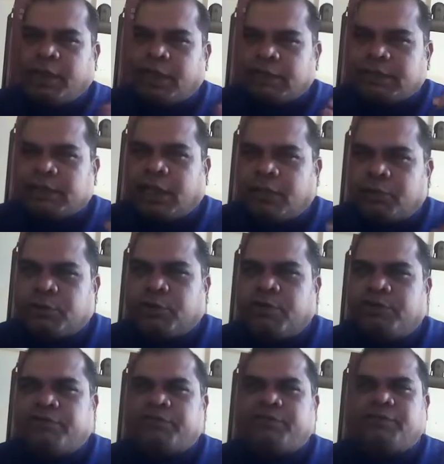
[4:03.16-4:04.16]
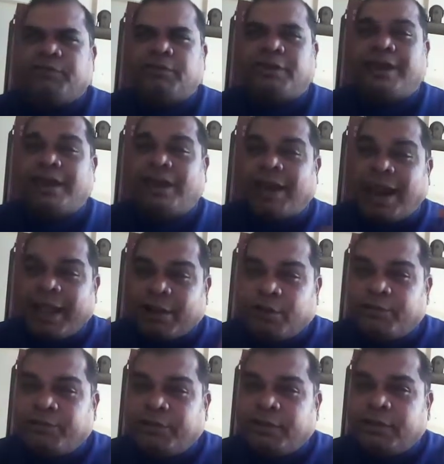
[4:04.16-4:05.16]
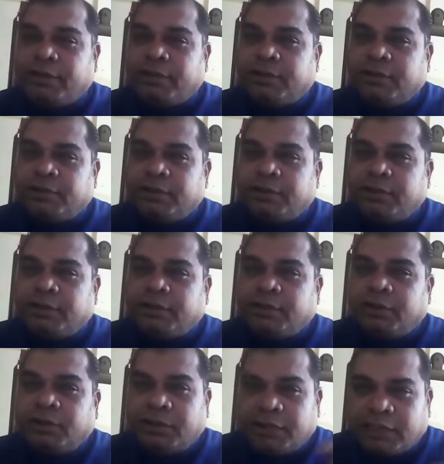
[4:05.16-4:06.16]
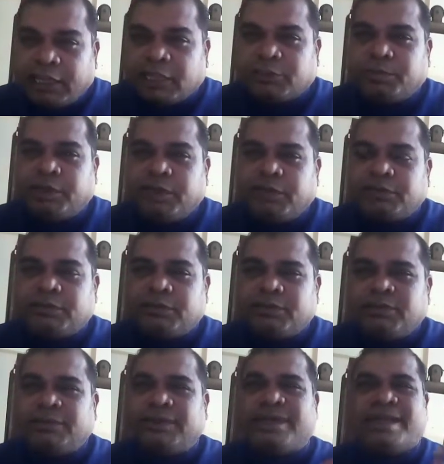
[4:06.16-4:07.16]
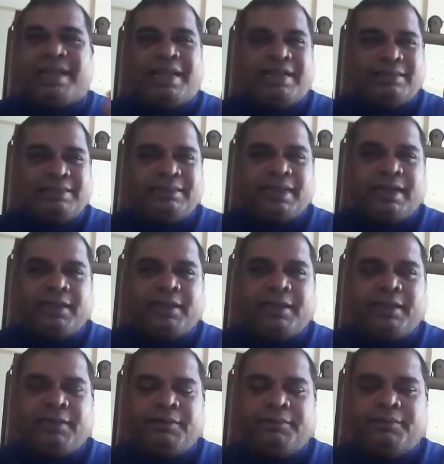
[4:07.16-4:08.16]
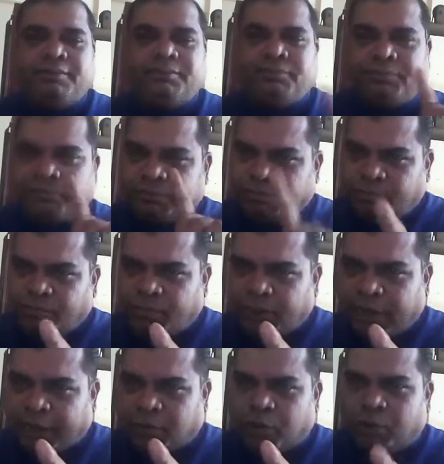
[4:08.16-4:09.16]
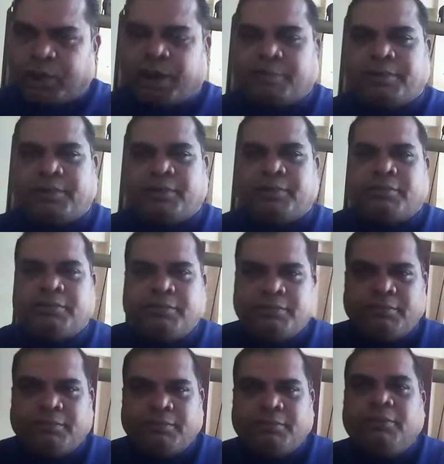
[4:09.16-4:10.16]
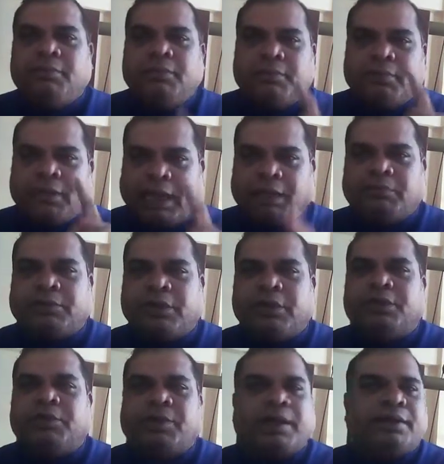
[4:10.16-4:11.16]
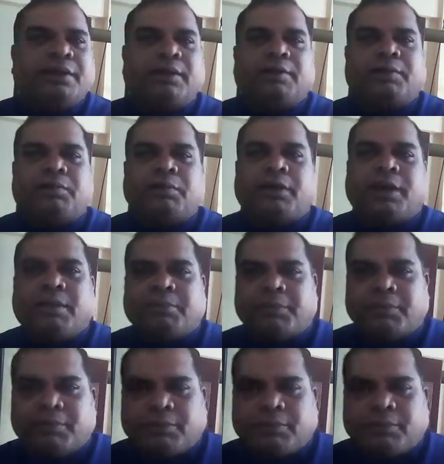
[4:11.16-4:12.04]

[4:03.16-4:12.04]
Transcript: ask out of lack of it, desperation, anxiety, it won't happen. I'm telling you right now, it won't happen.